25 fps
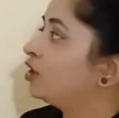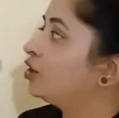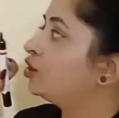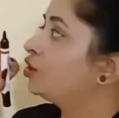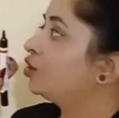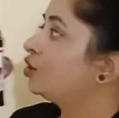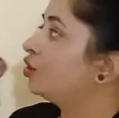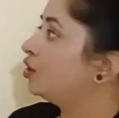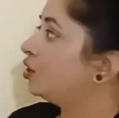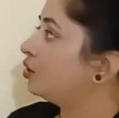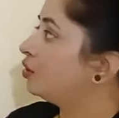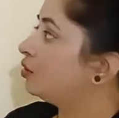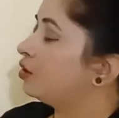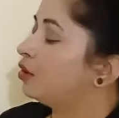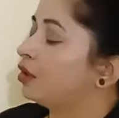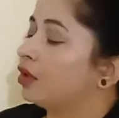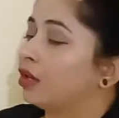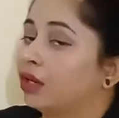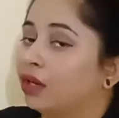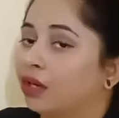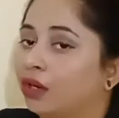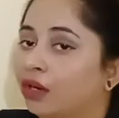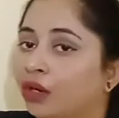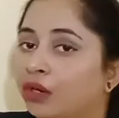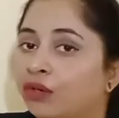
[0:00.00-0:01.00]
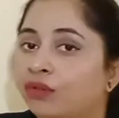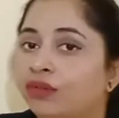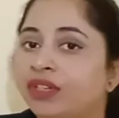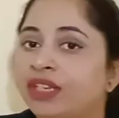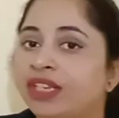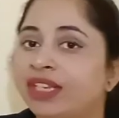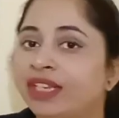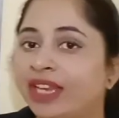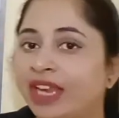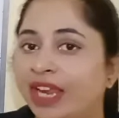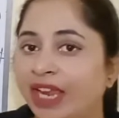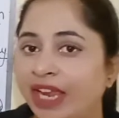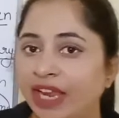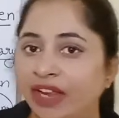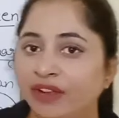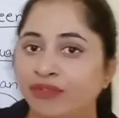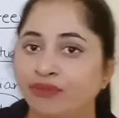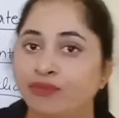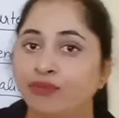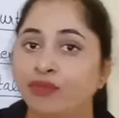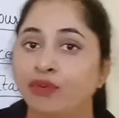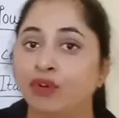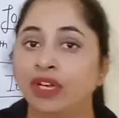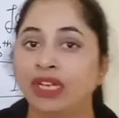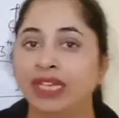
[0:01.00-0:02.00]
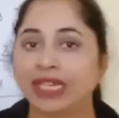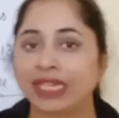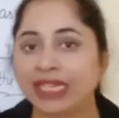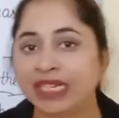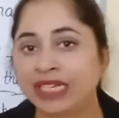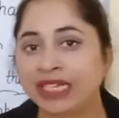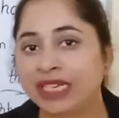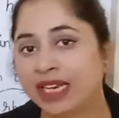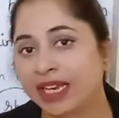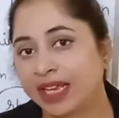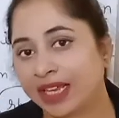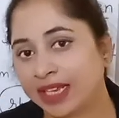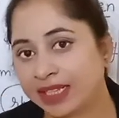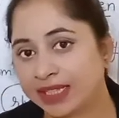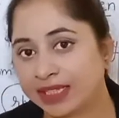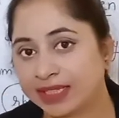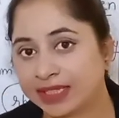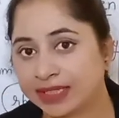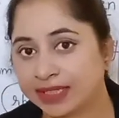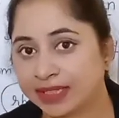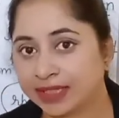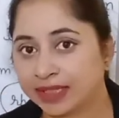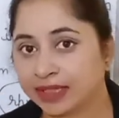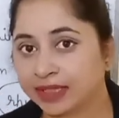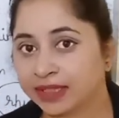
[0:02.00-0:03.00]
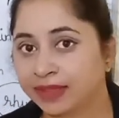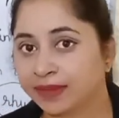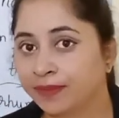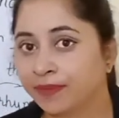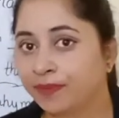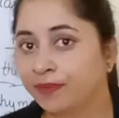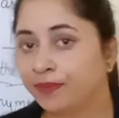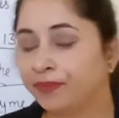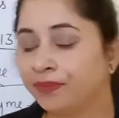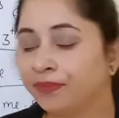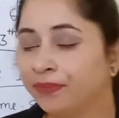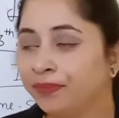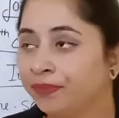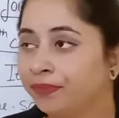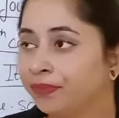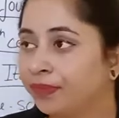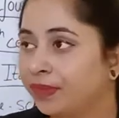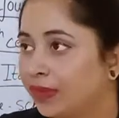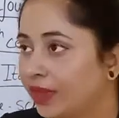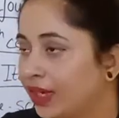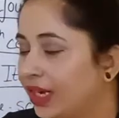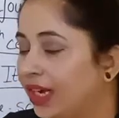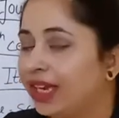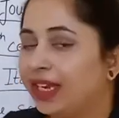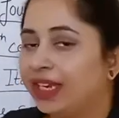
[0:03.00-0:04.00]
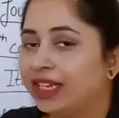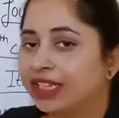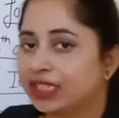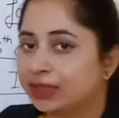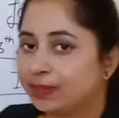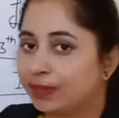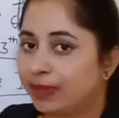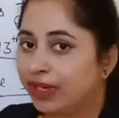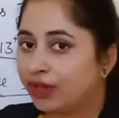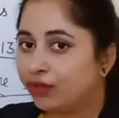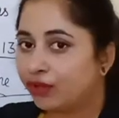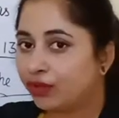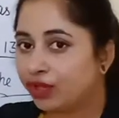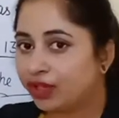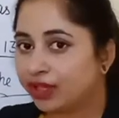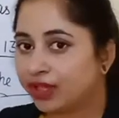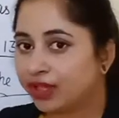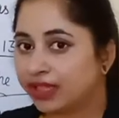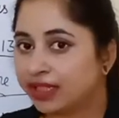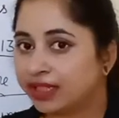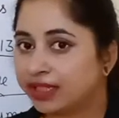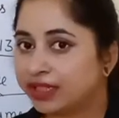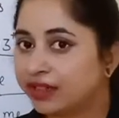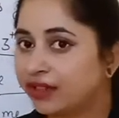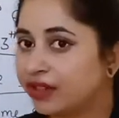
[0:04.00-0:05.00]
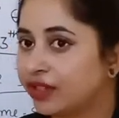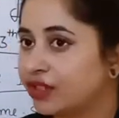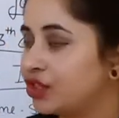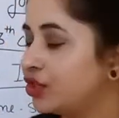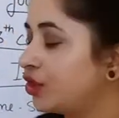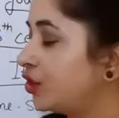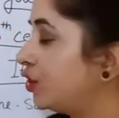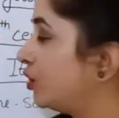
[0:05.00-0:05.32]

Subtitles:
should only have 14 lines. I'll explain what this structure